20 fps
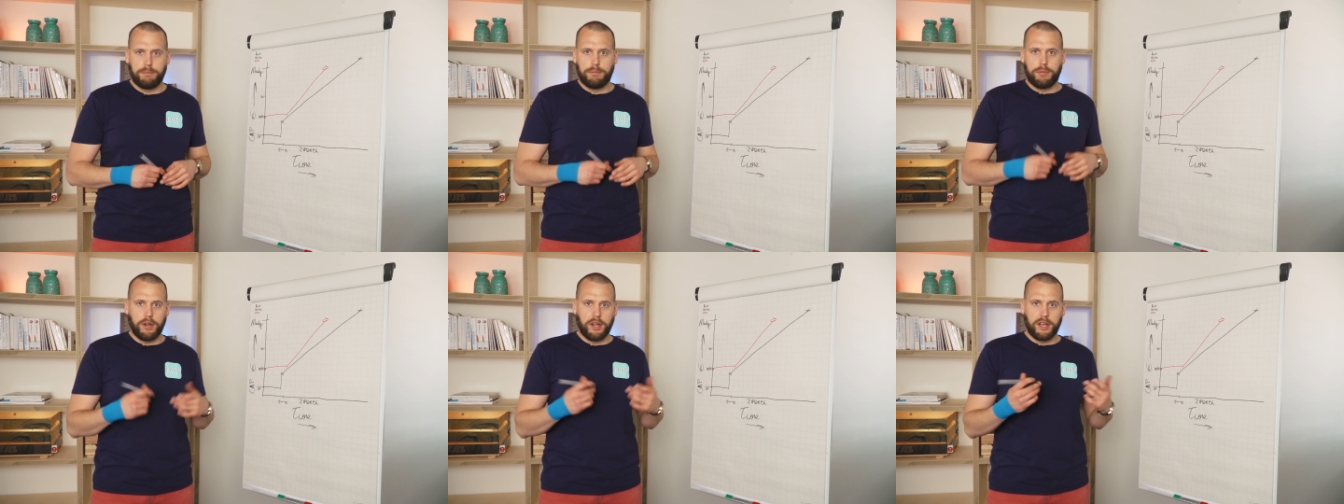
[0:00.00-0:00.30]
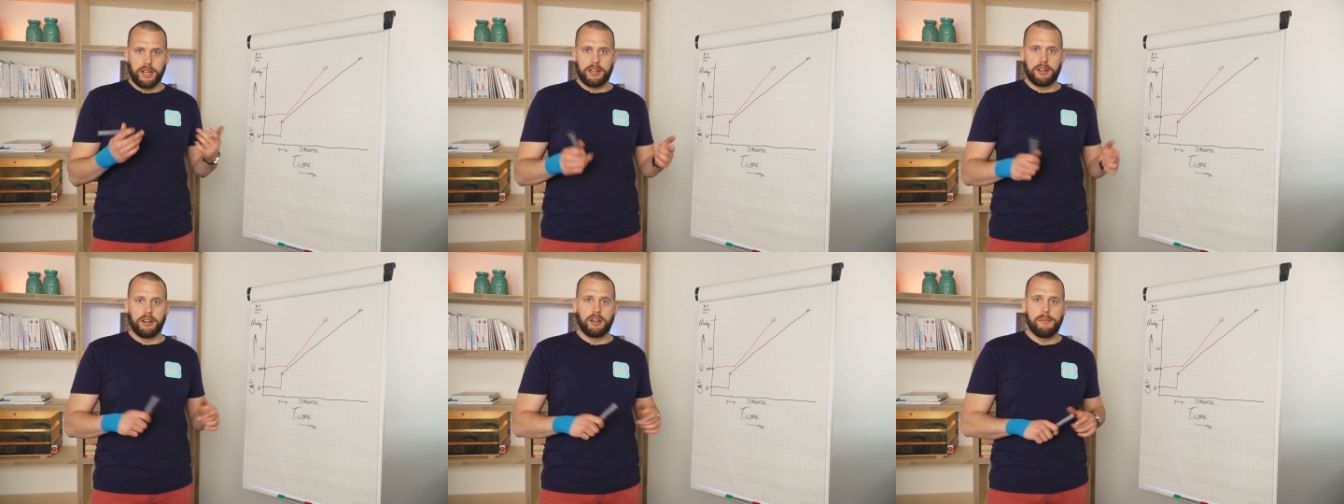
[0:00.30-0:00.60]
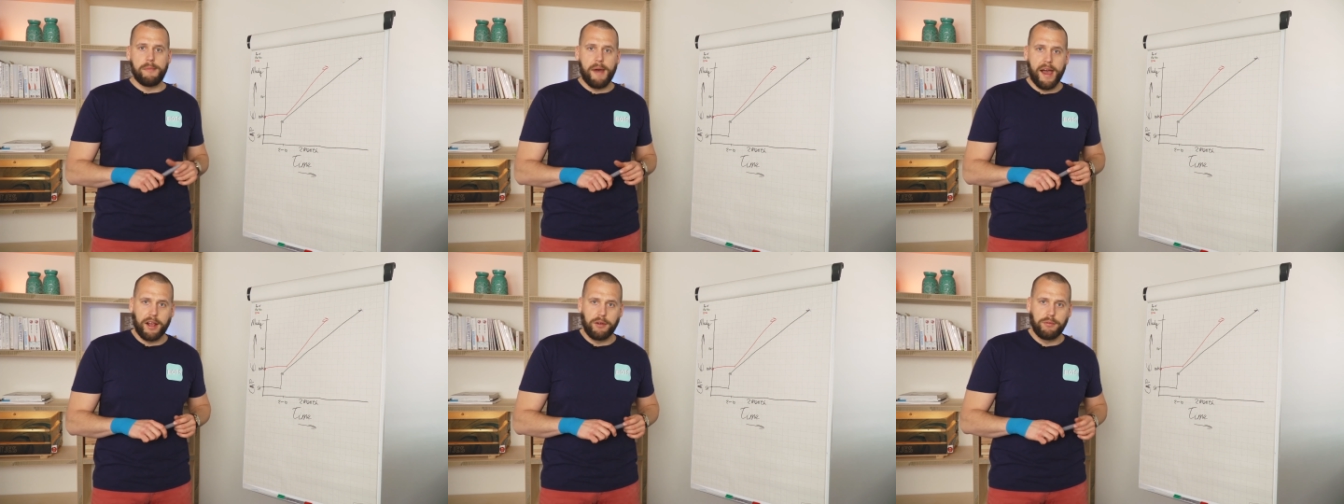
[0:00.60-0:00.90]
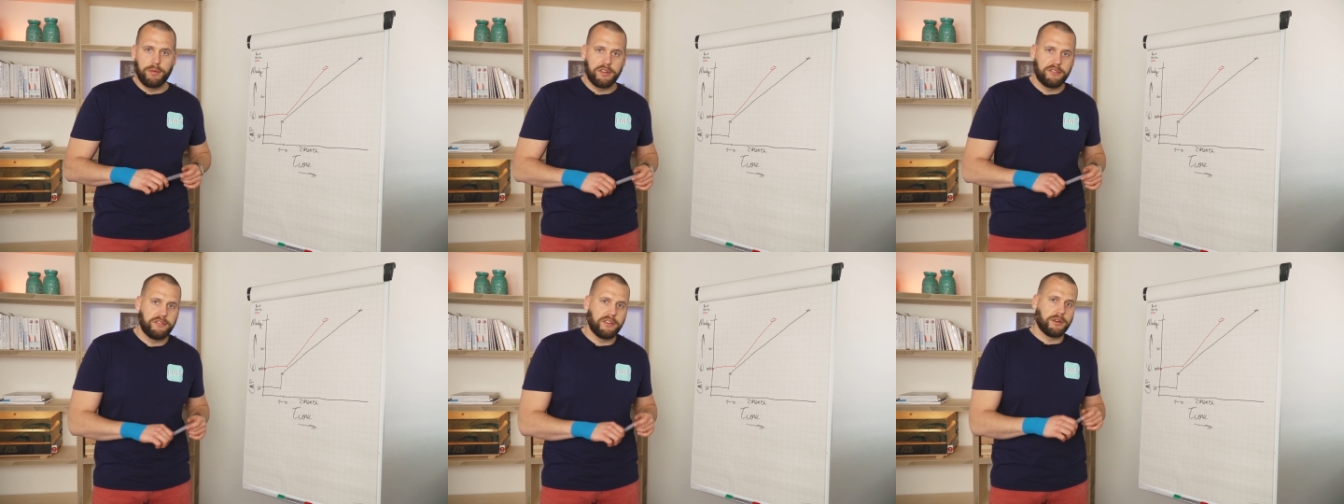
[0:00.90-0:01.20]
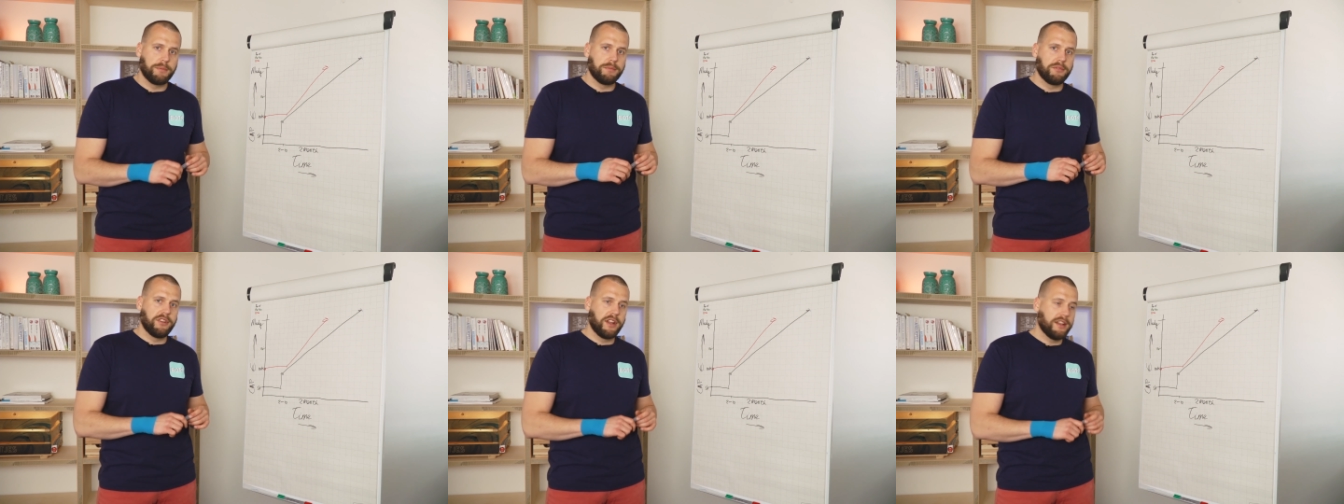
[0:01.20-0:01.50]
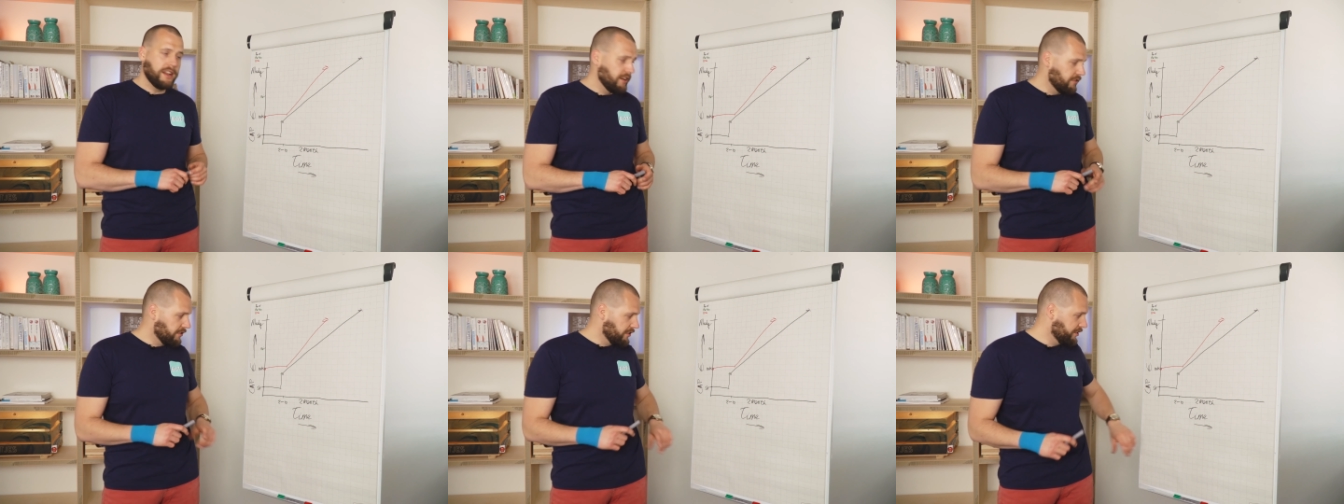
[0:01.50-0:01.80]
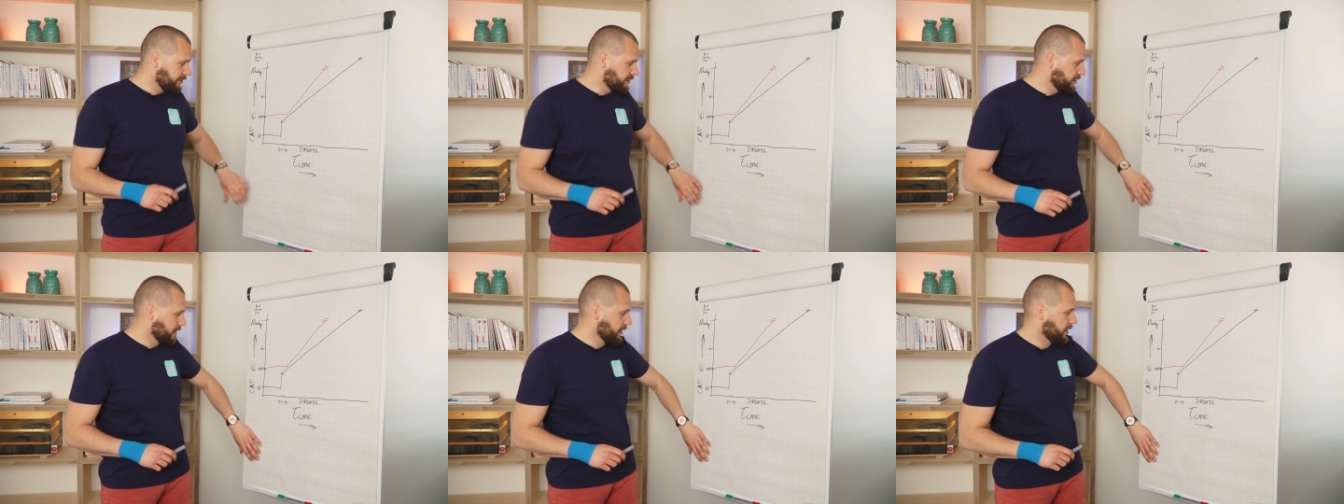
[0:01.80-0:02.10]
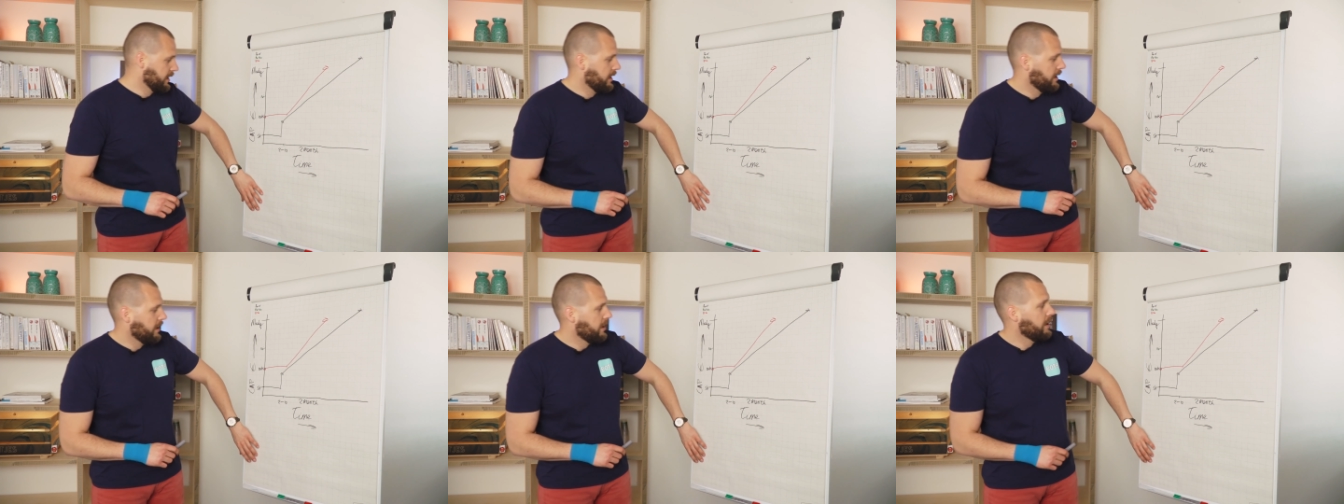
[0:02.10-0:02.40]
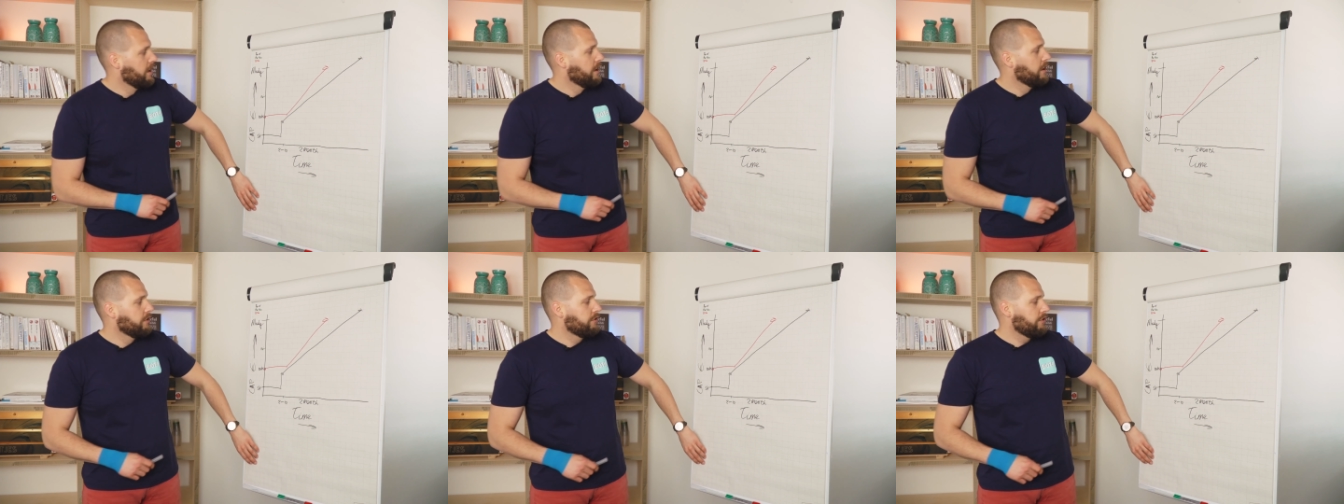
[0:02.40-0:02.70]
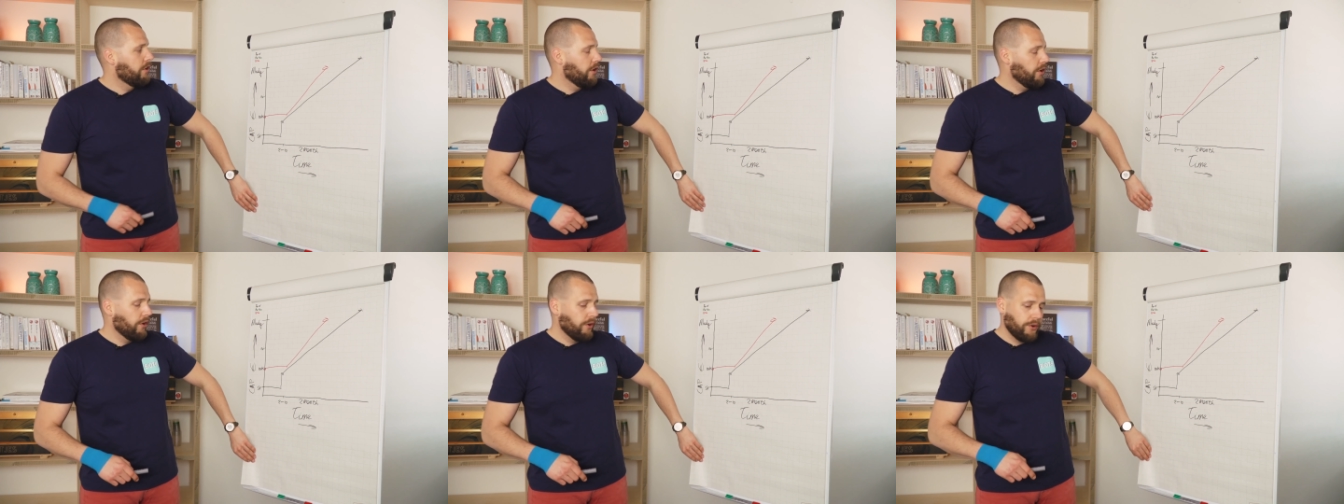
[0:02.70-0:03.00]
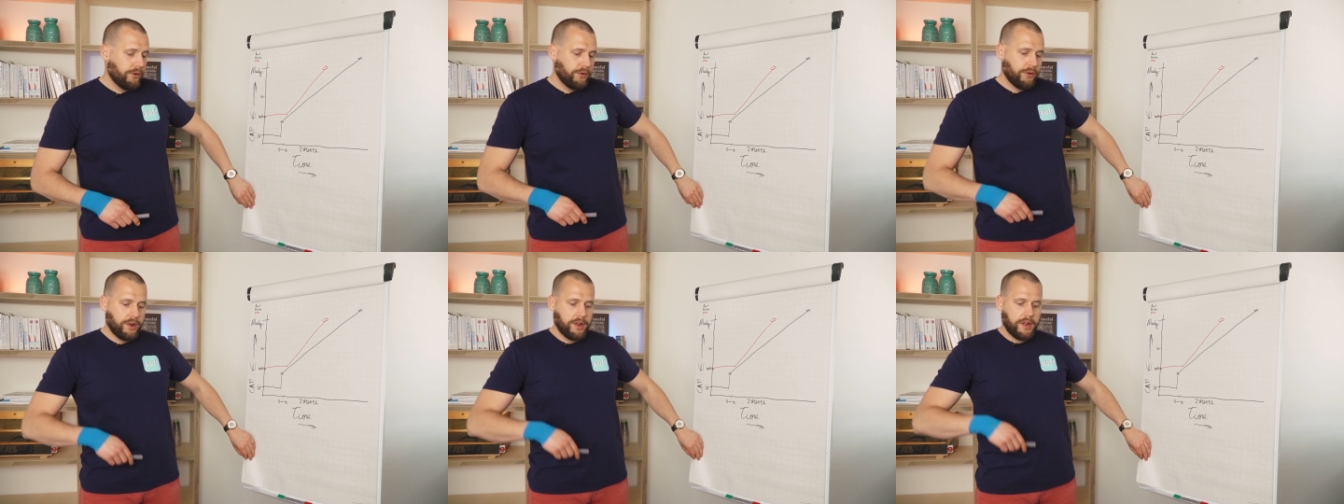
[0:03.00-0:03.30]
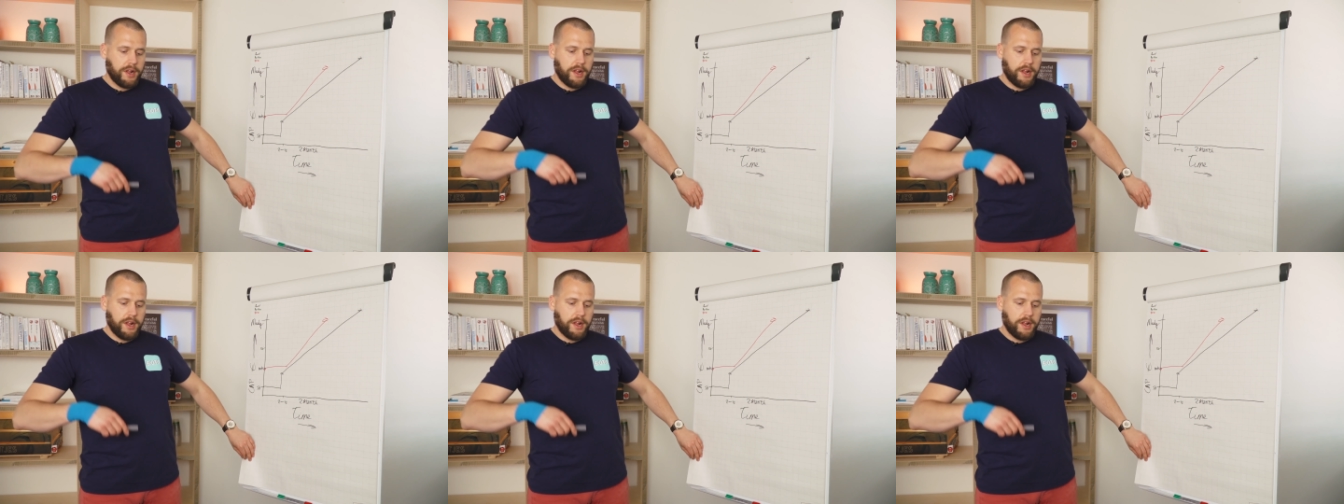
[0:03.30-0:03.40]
putting it on the bank with 0% interest. So